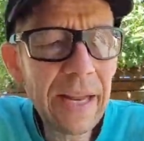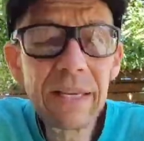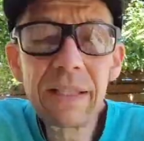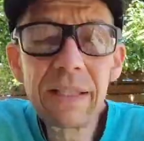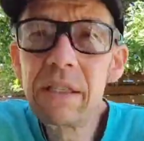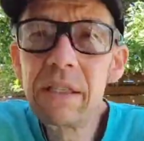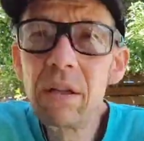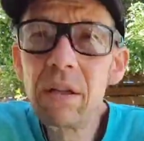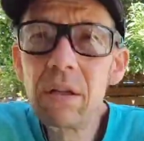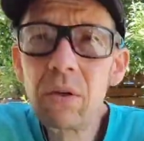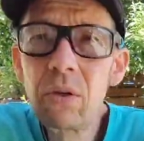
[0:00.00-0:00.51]

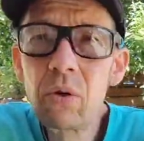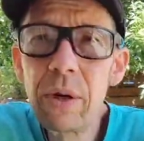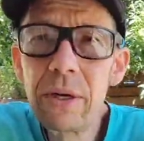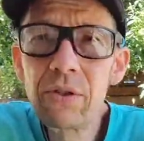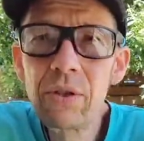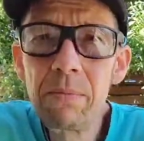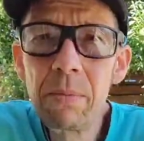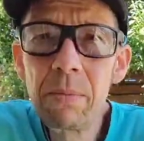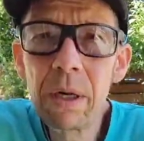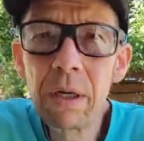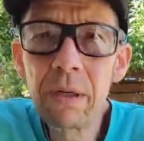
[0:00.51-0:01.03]
that's still a
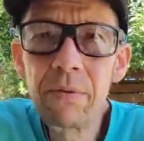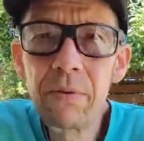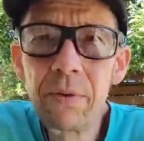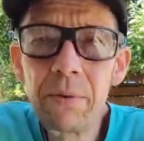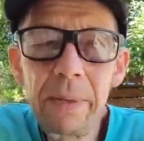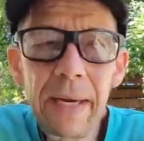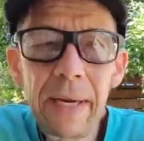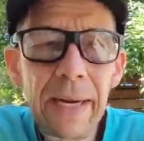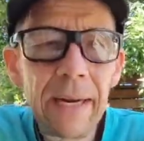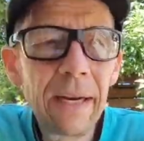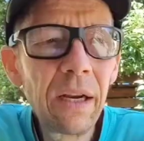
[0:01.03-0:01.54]
question mark
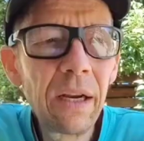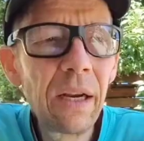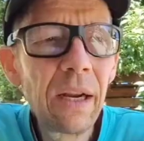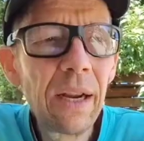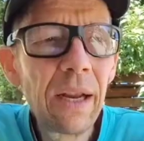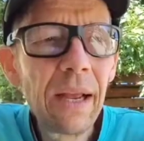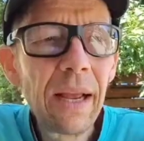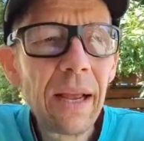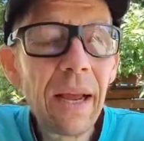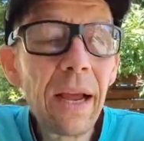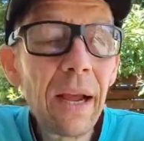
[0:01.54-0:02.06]
for me.
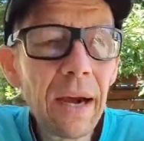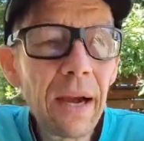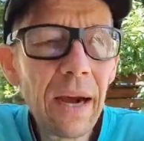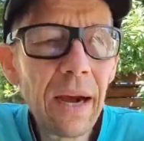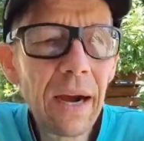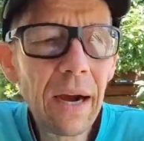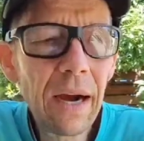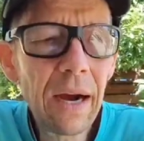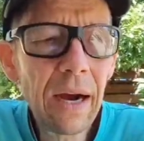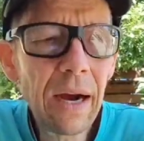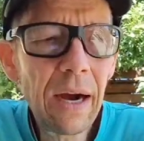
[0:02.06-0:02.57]

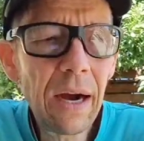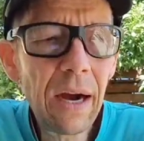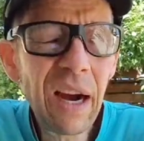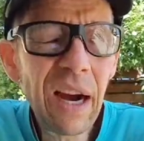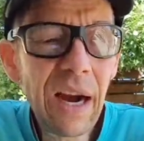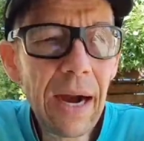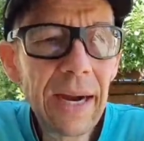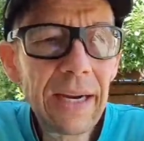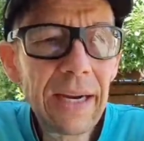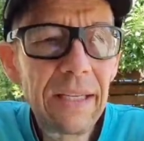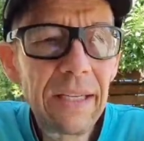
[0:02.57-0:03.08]

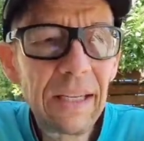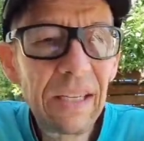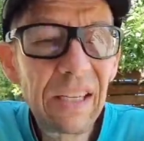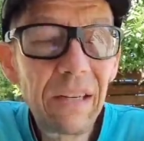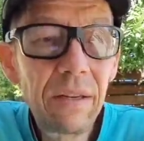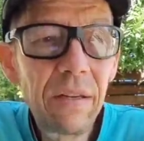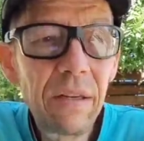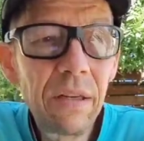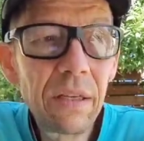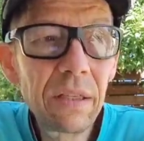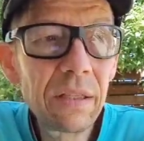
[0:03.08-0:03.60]
I
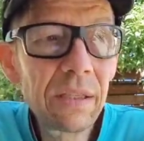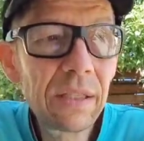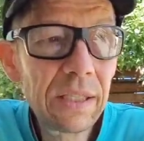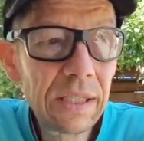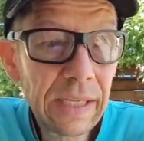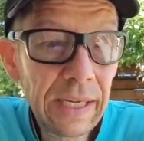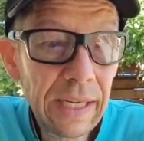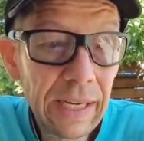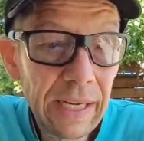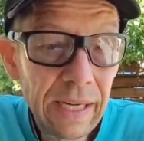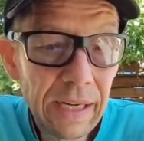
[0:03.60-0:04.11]
did
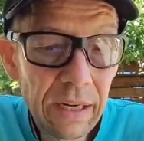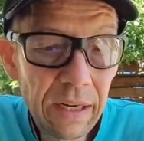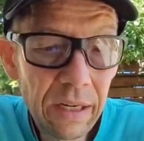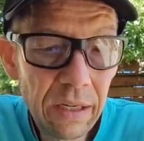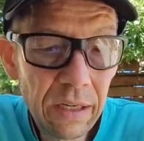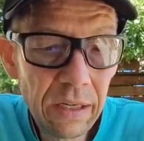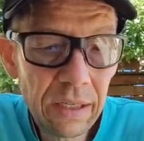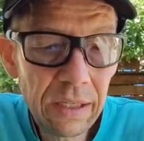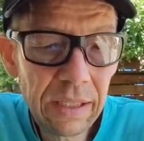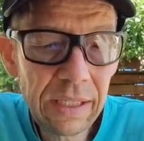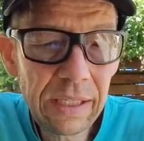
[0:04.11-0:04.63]

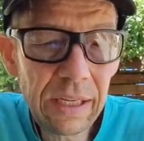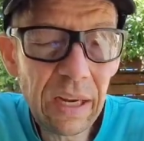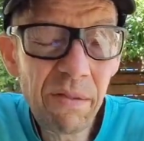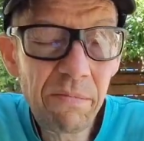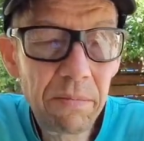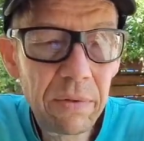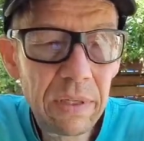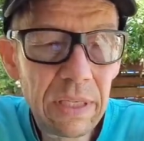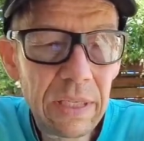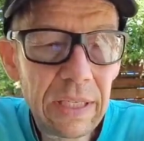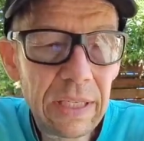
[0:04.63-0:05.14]
see
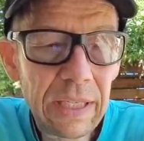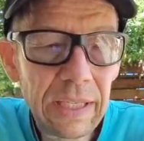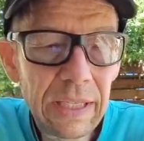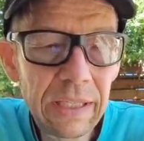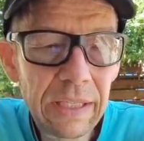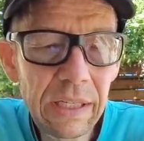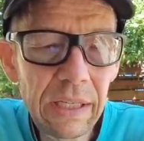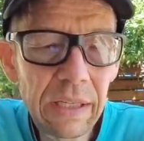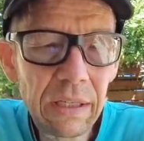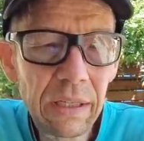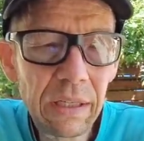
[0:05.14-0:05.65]
some
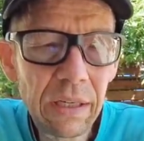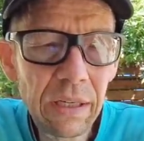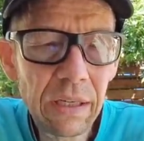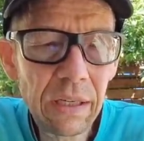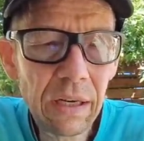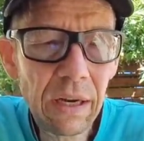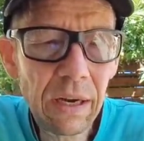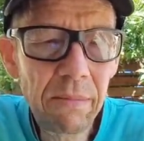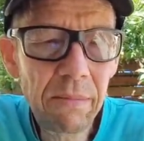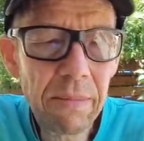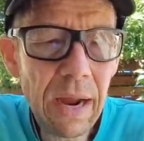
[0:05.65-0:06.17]
decent
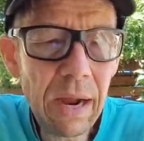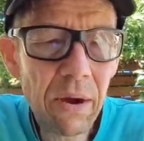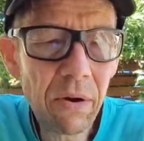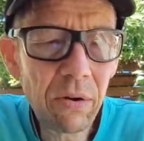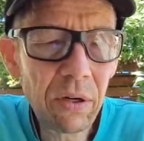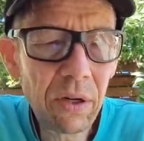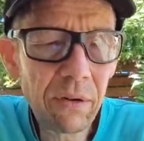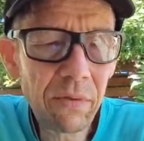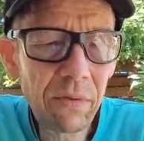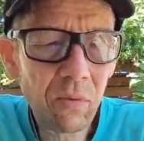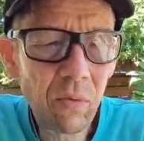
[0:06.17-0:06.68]

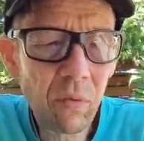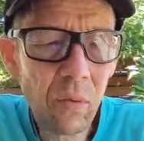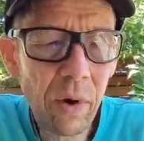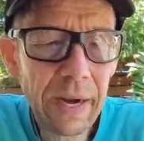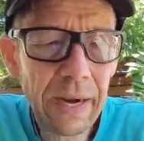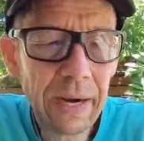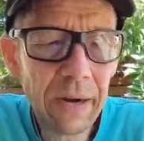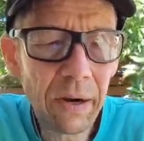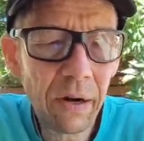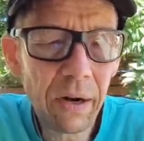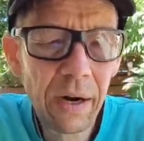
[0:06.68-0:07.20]
amount of
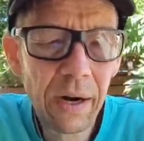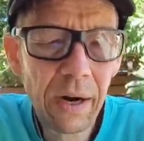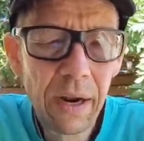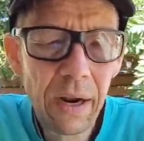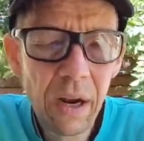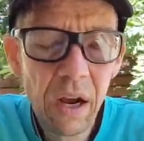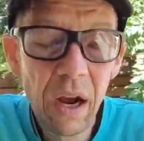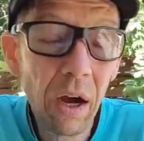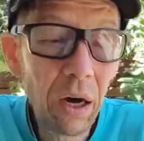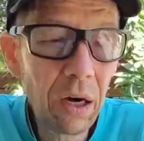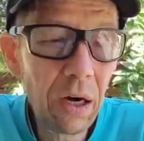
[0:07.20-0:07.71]
wear
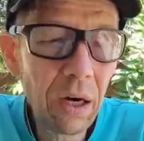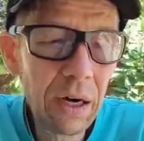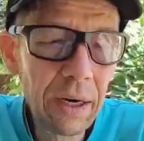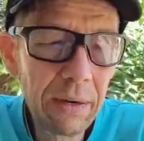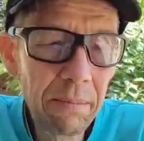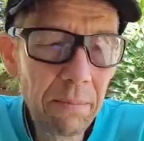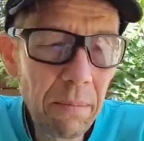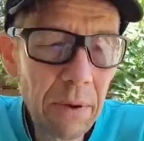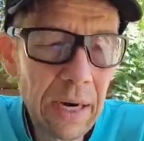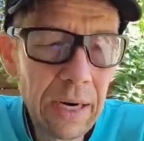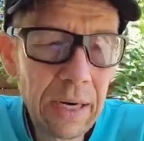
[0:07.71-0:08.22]

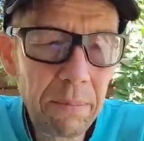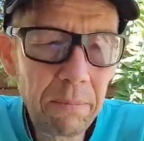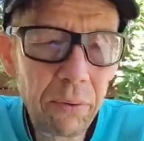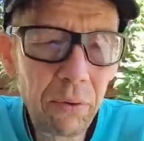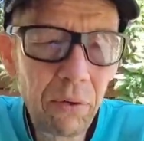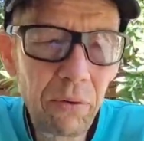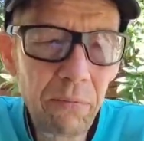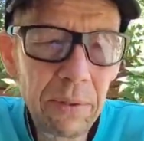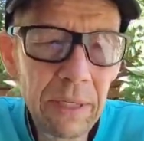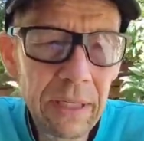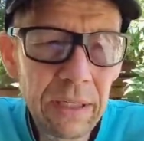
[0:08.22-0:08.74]
on
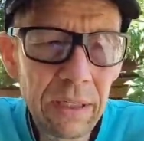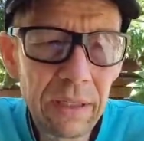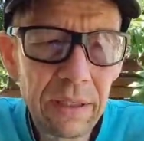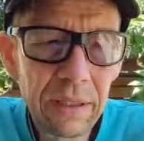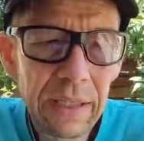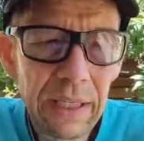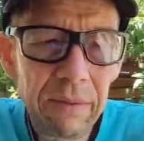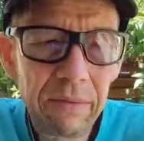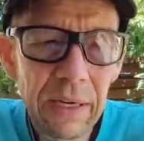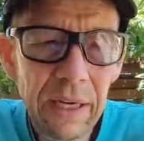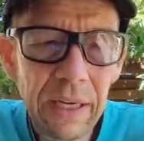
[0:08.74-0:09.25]
my Puma
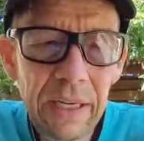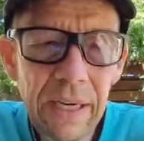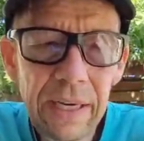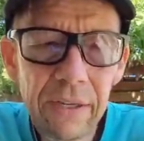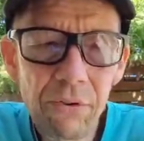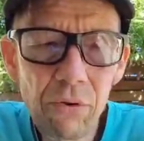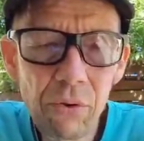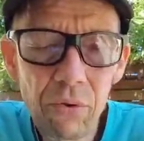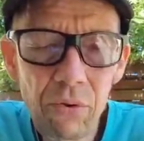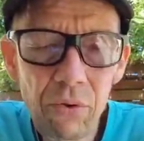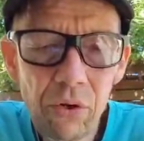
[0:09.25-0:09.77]

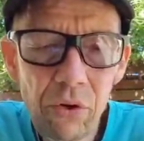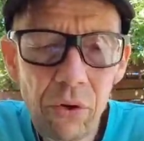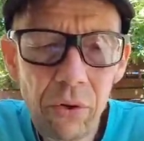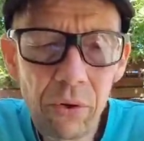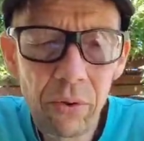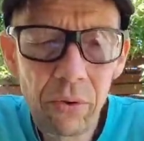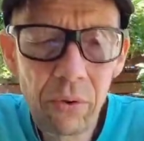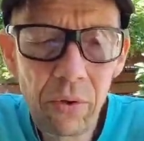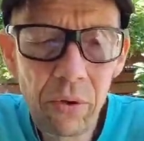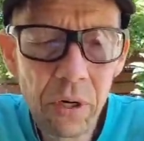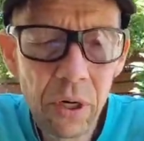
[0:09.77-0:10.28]
DD Nitro
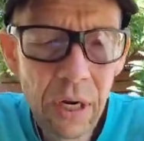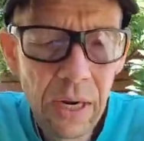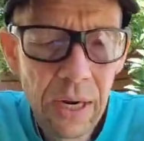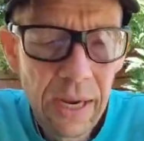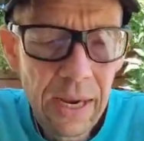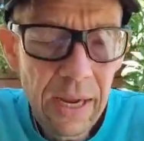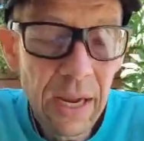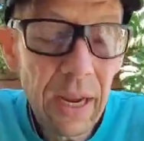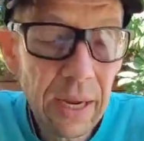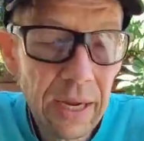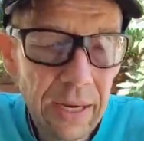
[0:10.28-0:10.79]
2,
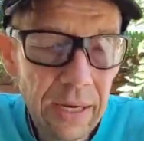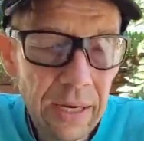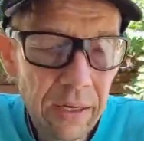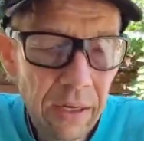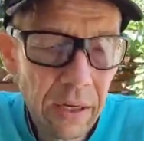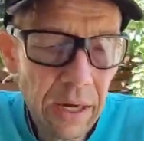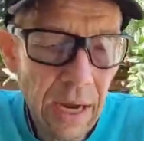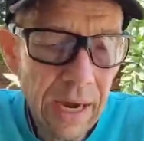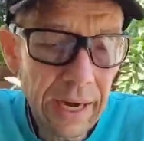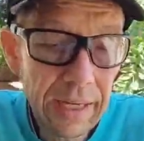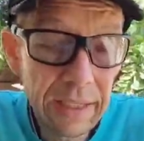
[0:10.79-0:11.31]

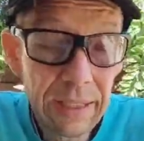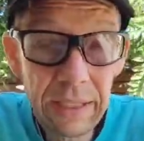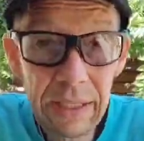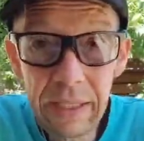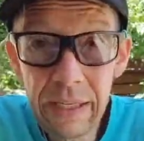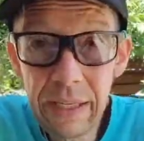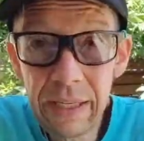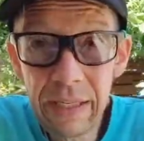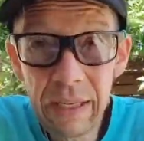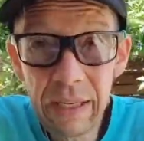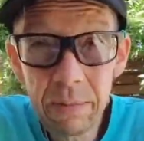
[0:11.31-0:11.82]
and I
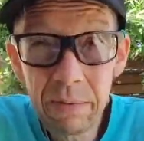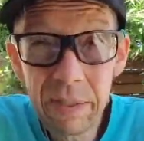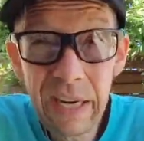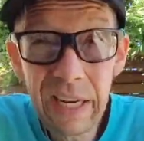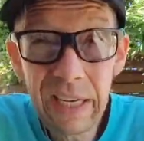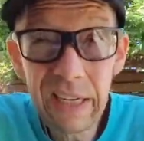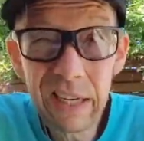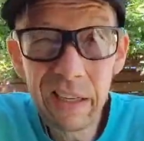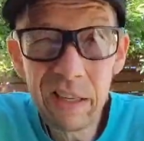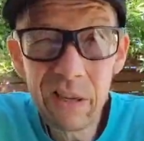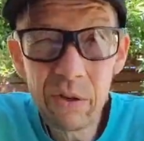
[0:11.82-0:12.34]
did end
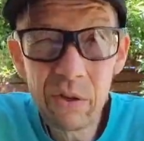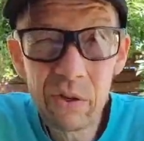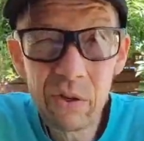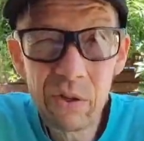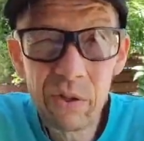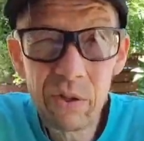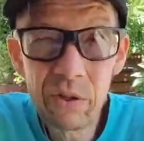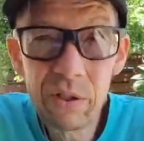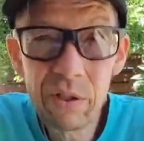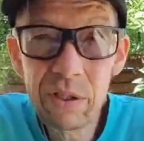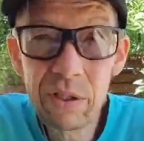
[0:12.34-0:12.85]
up taking
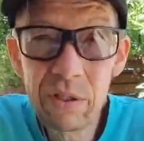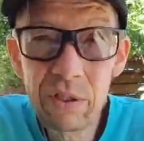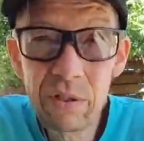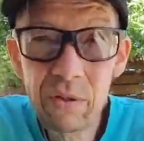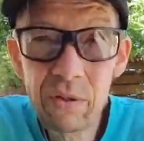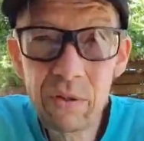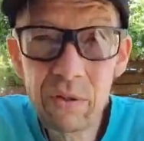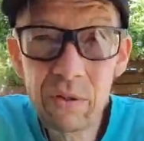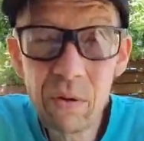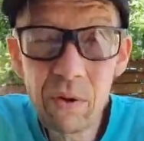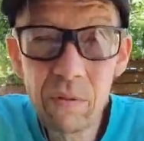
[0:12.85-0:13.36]
those shoes
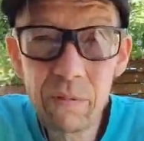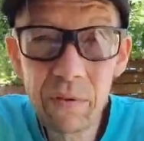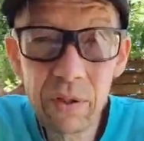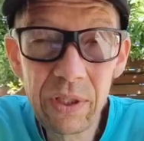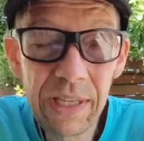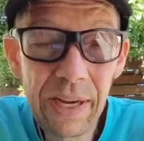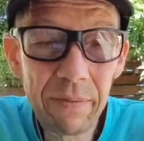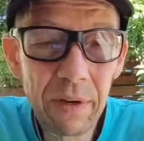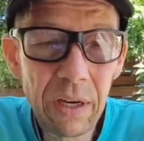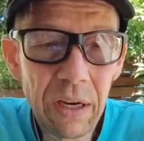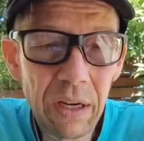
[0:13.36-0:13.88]
to
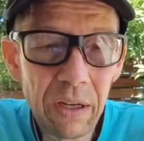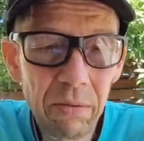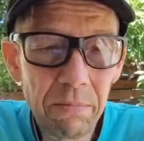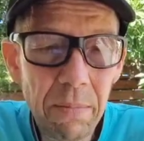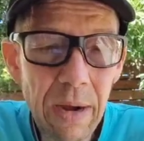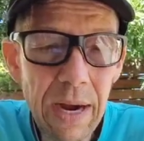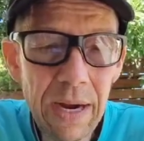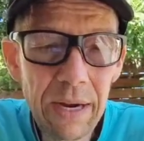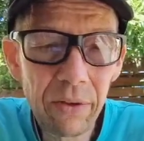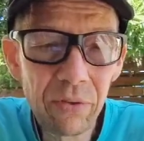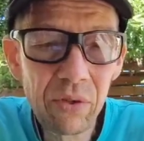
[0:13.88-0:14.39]
over
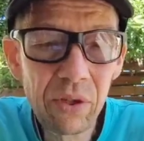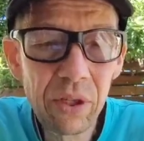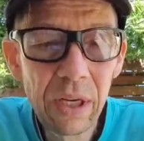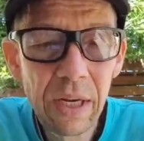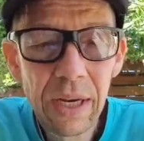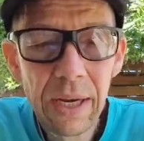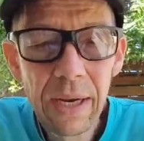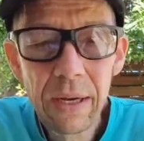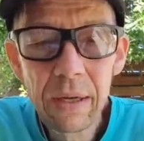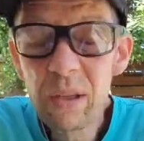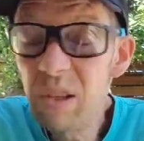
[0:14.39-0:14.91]
700
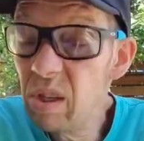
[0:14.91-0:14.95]
miles.